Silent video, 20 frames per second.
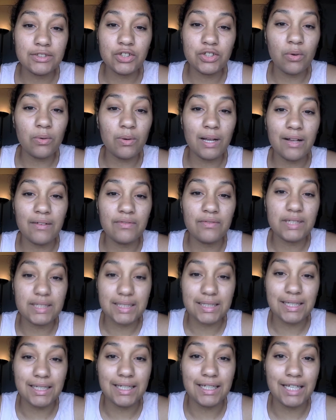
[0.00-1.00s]
don't ever
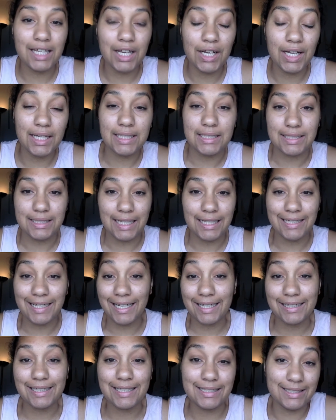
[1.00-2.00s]
sit here and say
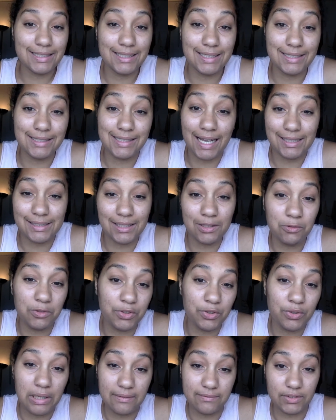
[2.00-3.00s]
like this is exactly what
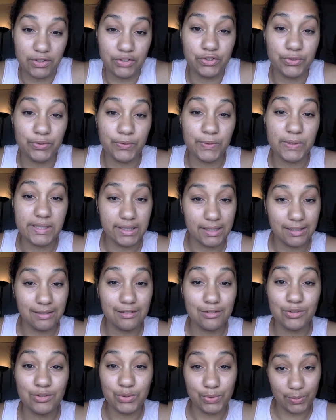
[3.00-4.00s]
you have to do to
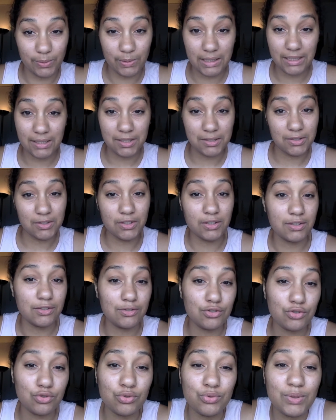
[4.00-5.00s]
lose weight or
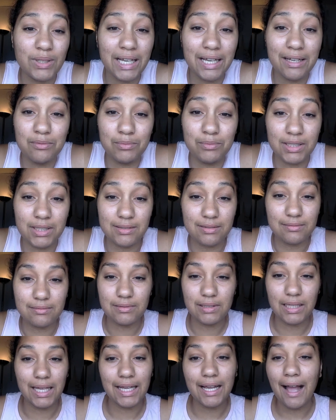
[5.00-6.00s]
to gain muscle.
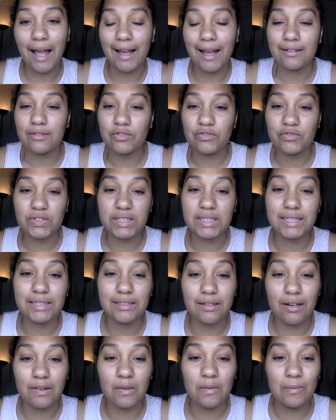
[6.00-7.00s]
Like, I don't really
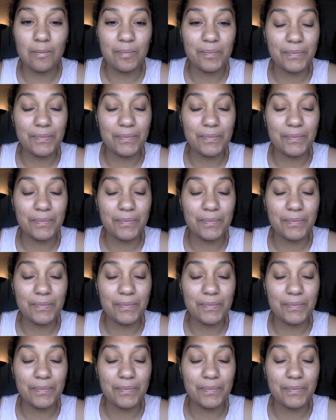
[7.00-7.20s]
know.